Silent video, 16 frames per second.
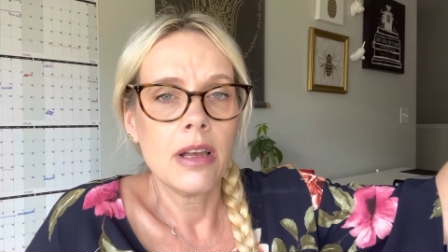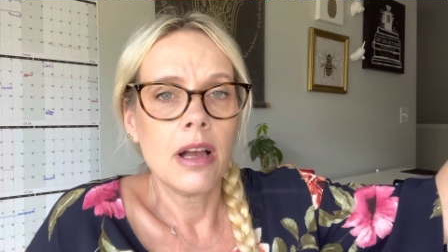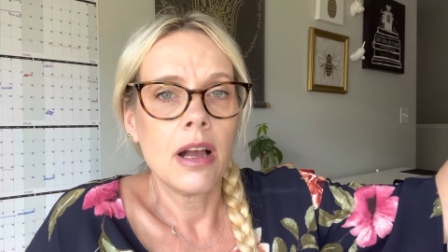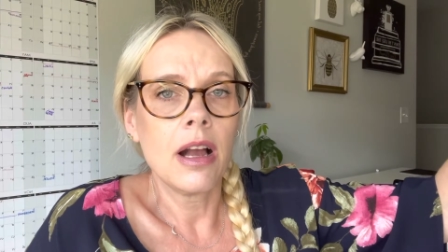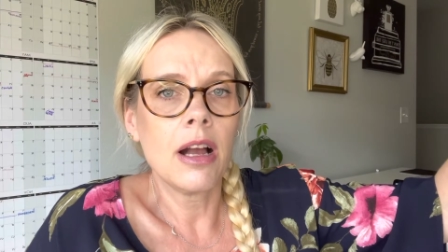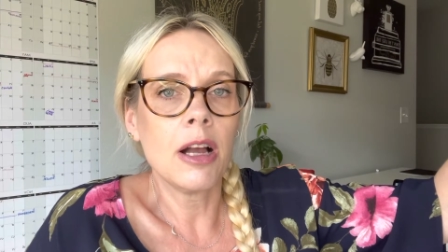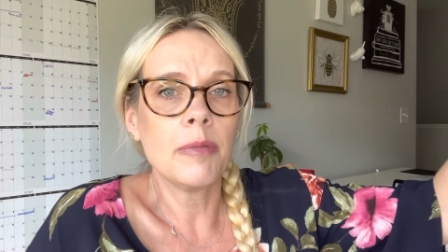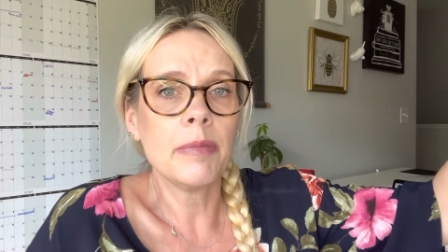
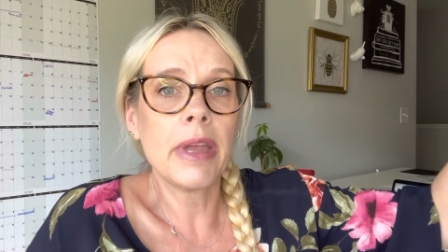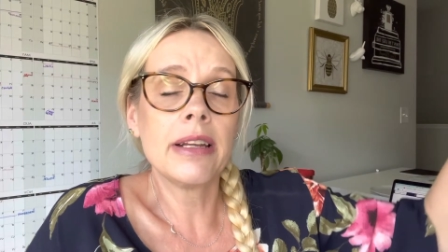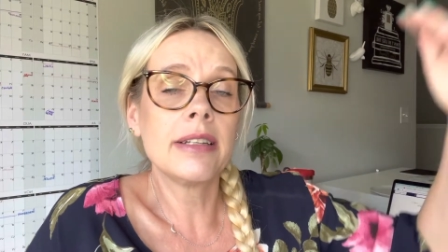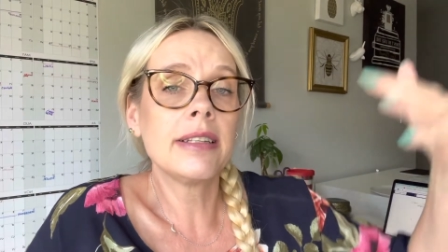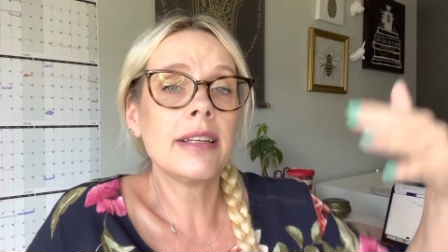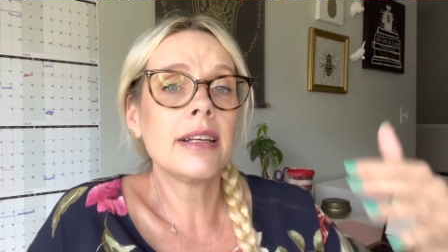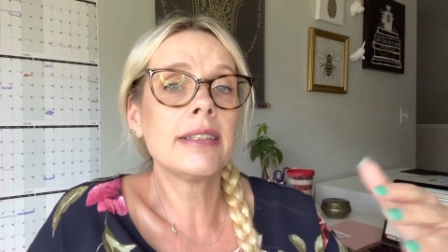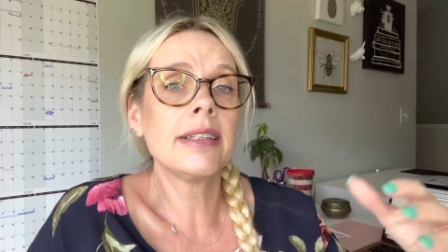Um, and it
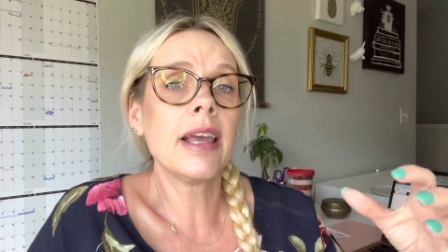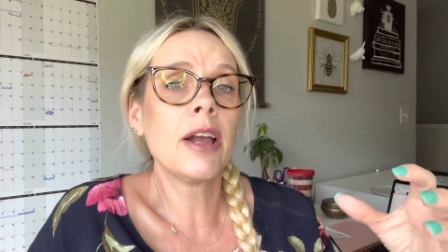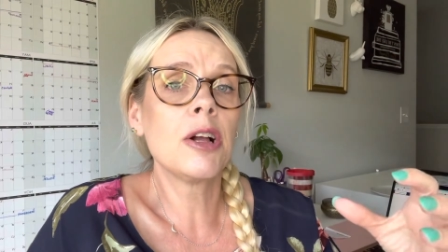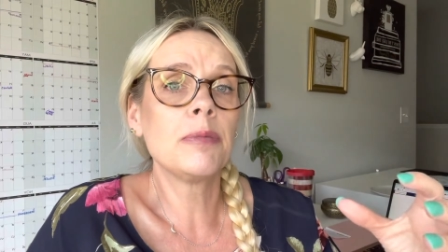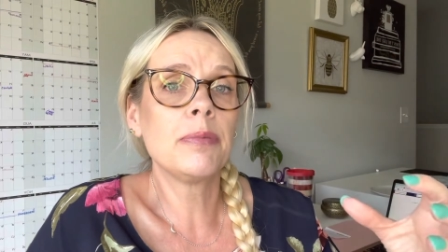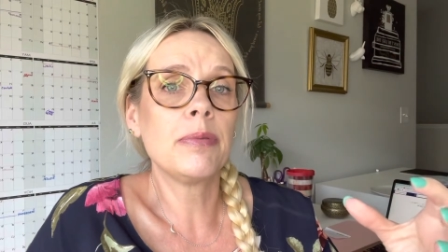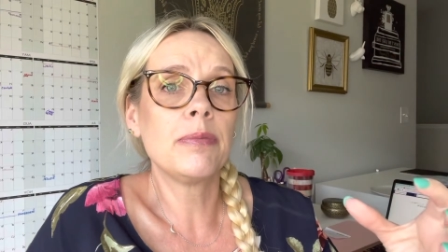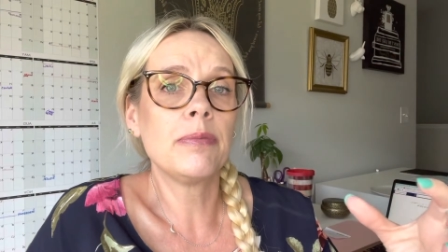does
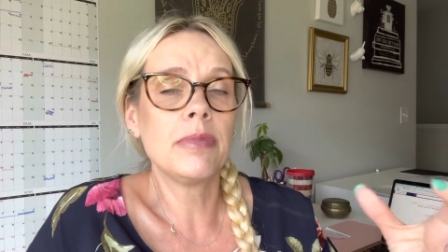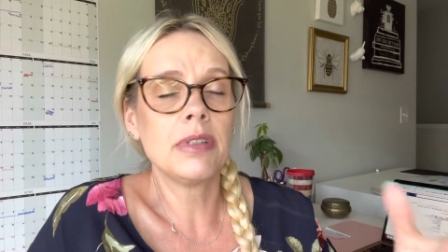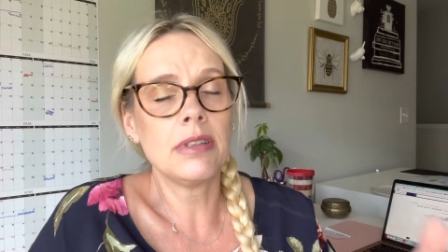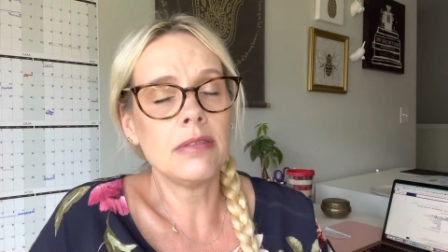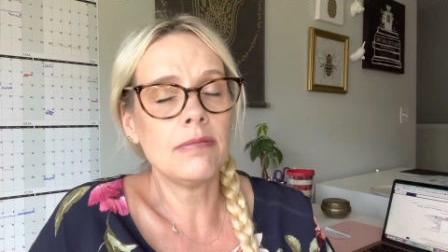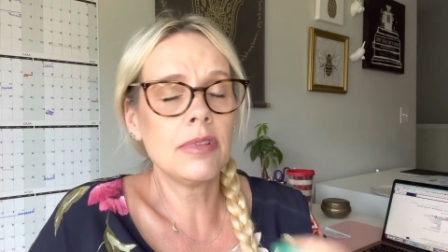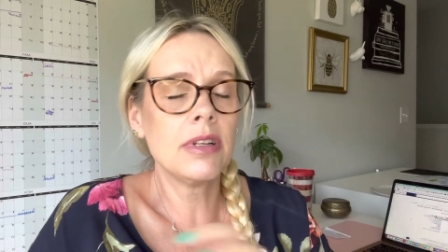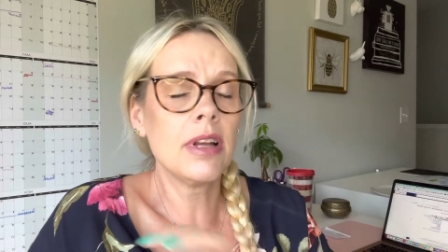help
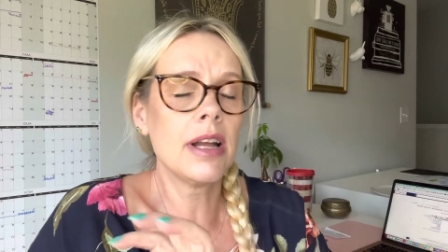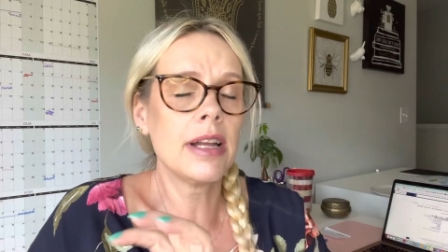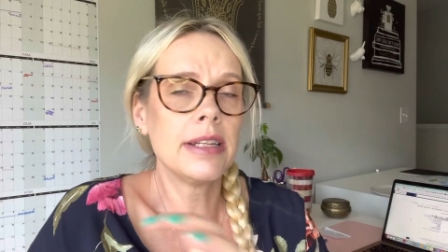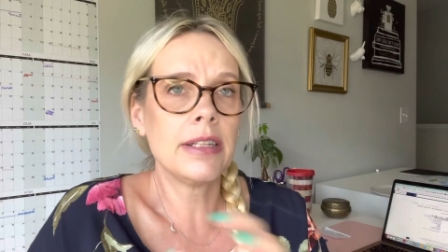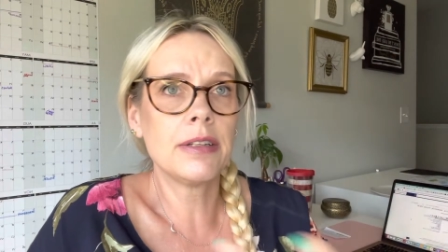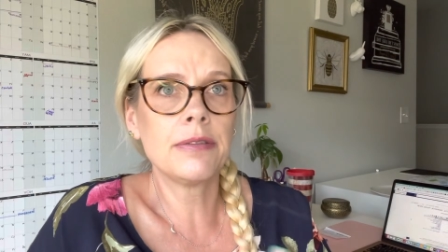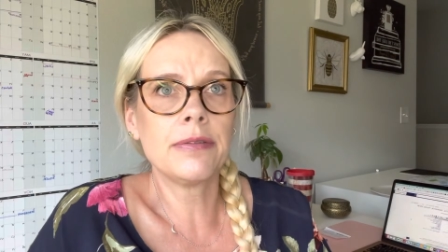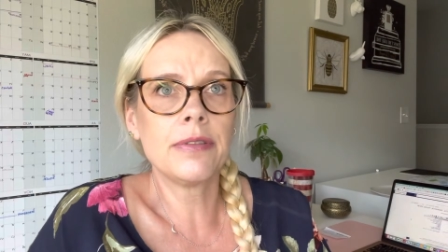
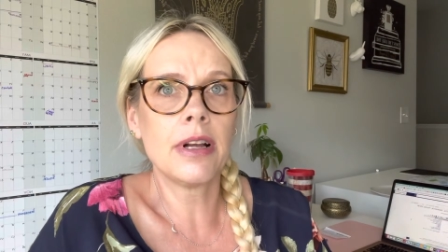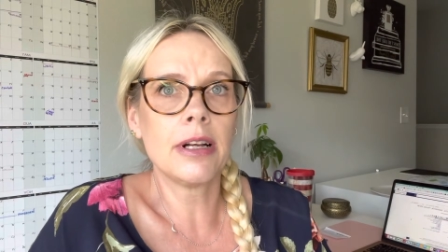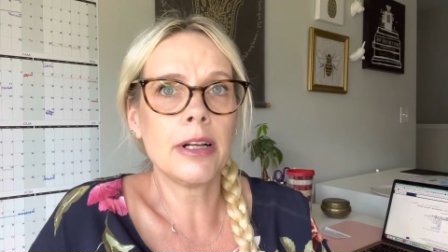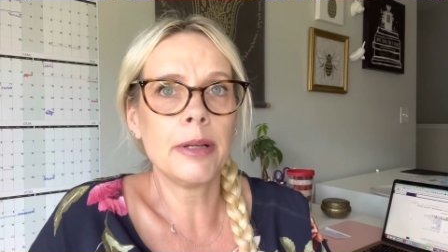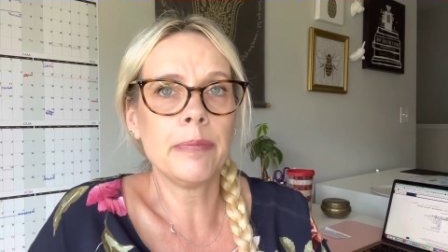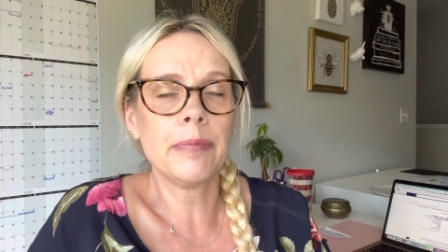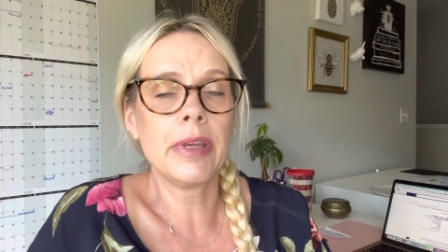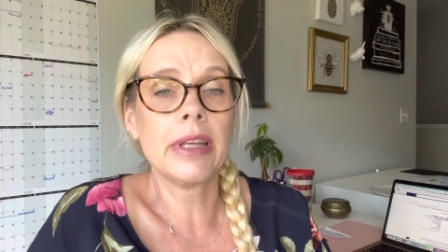kind of um,